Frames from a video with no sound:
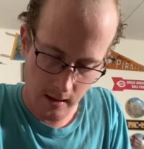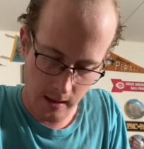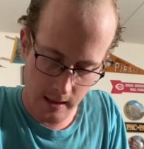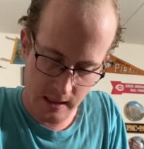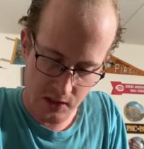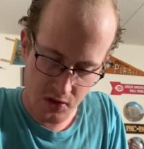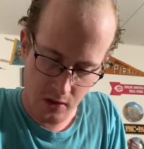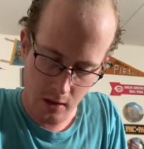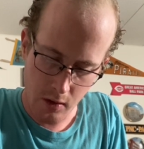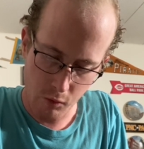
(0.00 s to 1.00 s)
In it
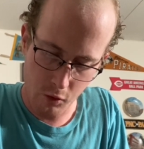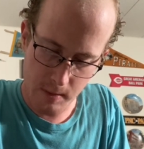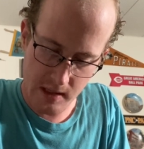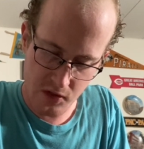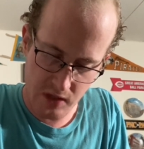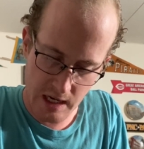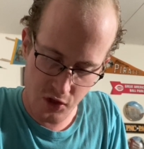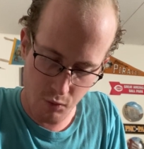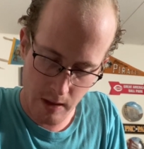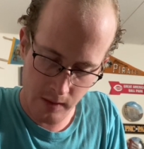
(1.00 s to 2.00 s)
will be the
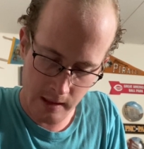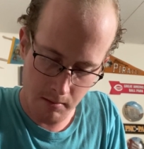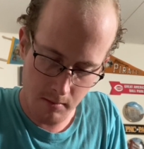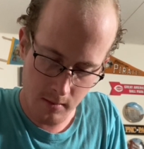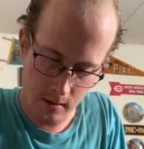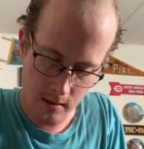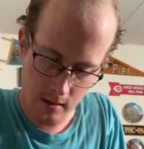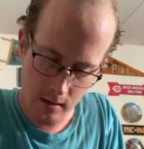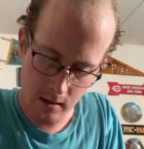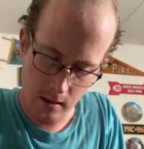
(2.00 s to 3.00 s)
sanctuary,
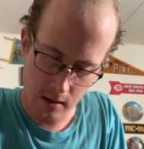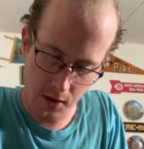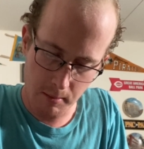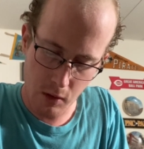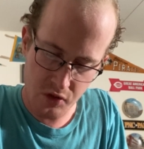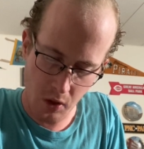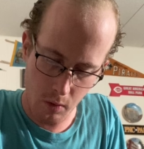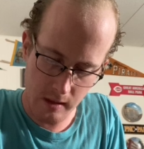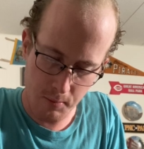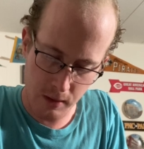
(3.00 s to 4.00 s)
the most
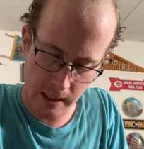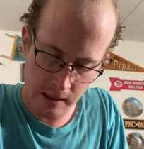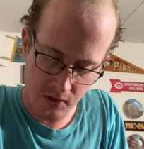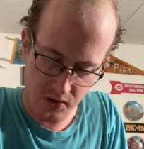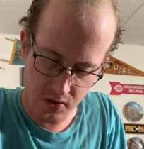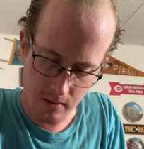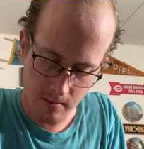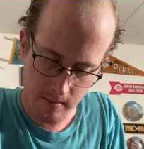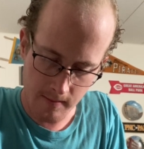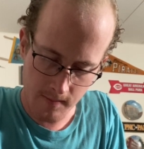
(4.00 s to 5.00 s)
holy place.
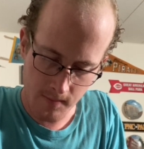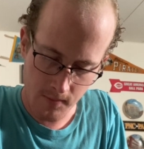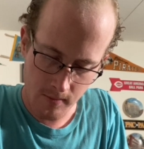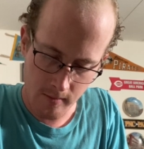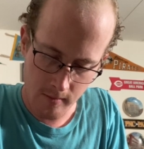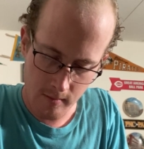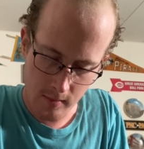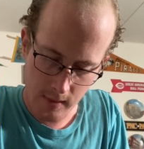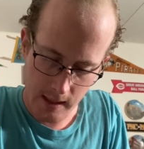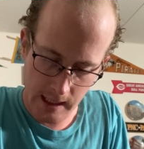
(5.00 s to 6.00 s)

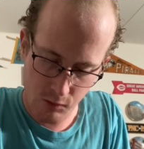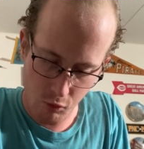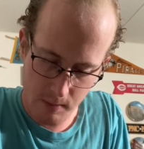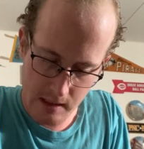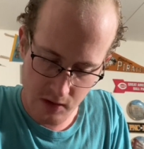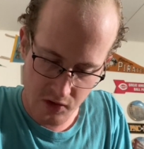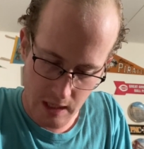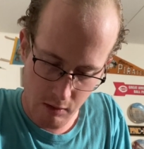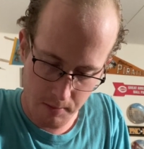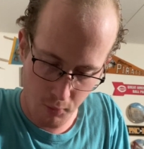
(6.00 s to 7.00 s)
It will be the
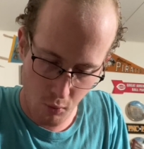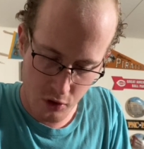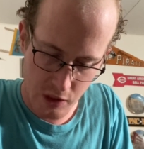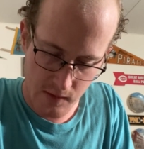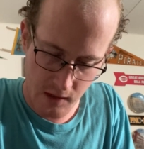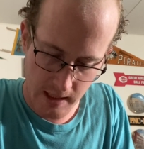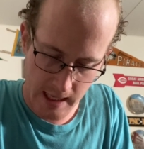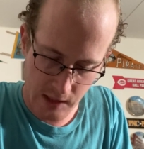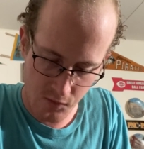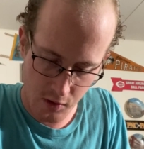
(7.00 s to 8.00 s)
sacred portion of the
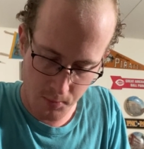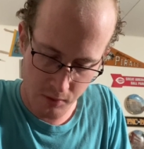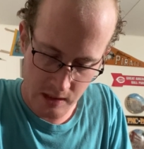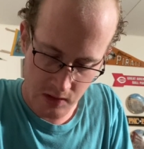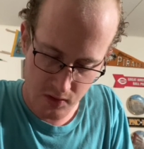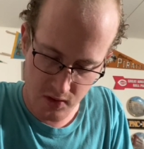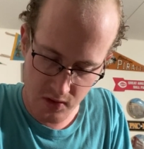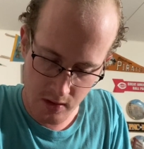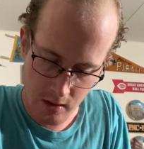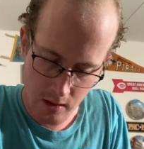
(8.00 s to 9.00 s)
land for the
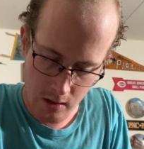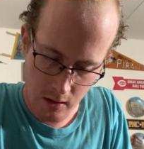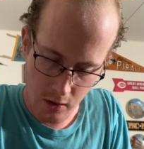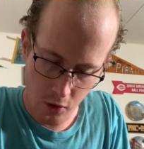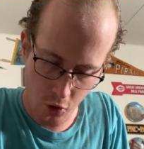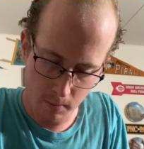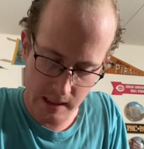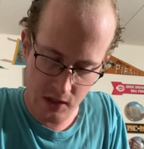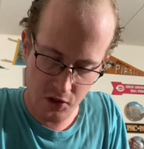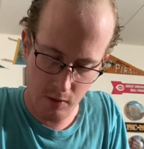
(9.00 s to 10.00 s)
priests, who
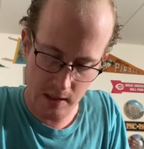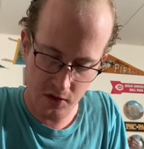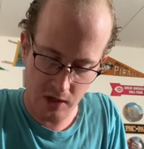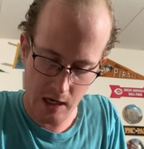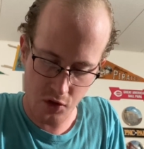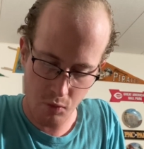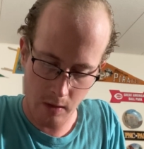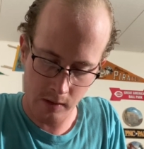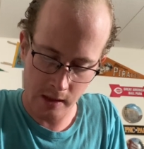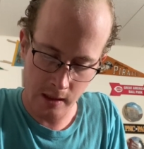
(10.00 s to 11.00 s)
minister in the
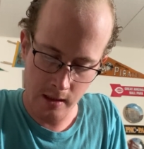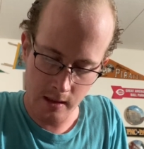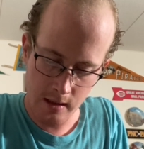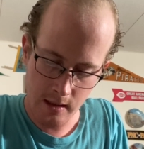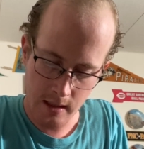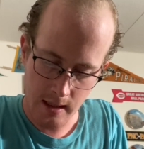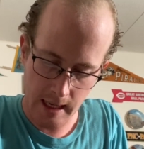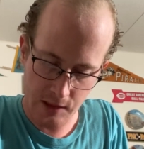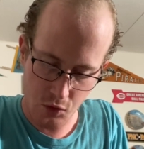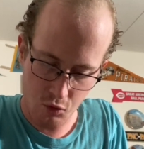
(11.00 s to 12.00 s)
sanctuary,
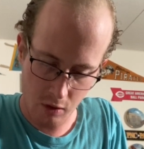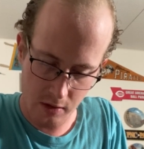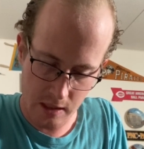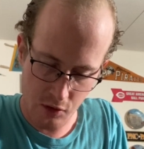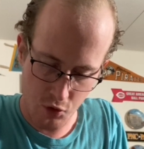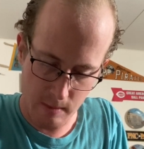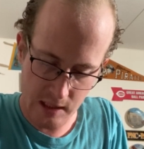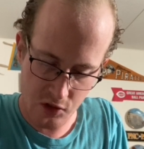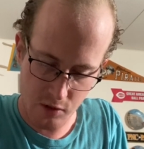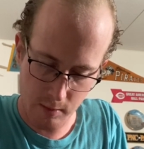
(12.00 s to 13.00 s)
and who draw near to
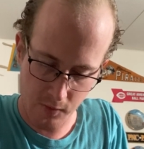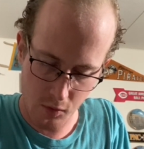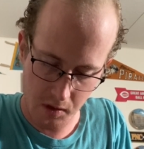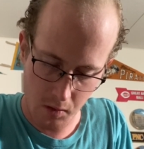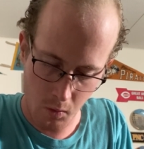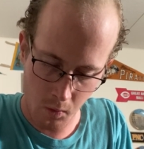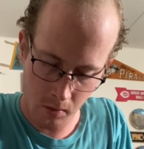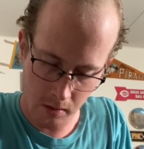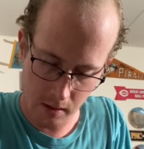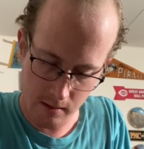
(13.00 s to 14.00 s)
minister before the Lord.